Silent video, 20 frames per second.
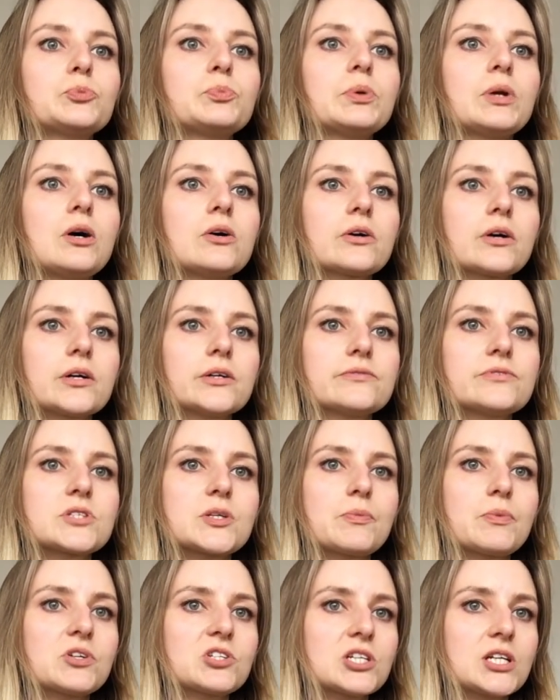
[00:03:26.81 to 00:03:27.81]
block of
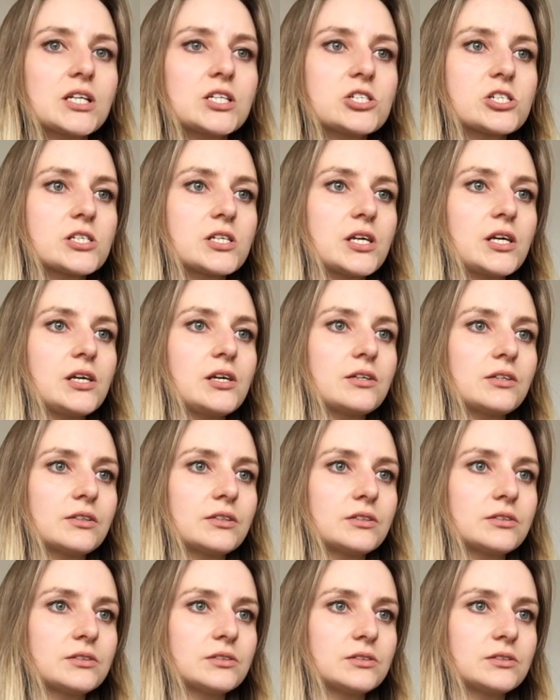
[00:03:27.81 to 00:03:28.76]
some modulation here.